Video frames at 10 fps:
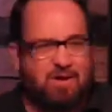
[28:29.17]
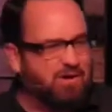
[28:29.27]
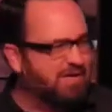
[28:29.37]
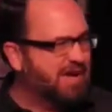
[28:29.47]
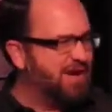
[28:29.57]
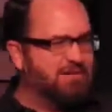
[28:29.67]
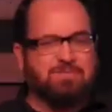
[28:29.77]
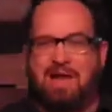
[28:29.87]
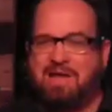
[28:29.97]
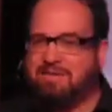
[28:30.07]
or a
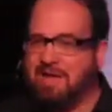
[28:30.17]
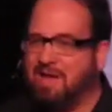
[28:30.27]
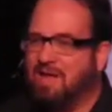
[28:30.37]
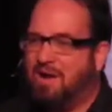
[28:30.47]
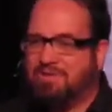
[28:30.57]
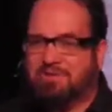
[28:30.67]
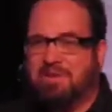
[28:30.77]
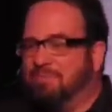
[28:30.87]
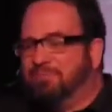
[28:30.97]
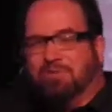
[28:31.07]
charismatic thing or
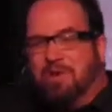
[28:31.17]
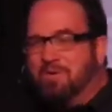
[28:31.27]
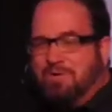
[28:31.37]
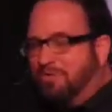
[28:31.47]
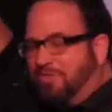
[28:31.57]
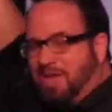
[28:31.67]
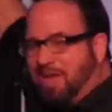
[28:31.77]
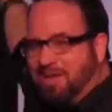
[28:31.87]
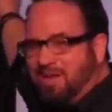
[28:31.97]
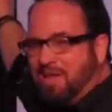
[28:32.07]
some fluke
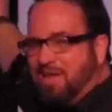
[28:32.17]
thing.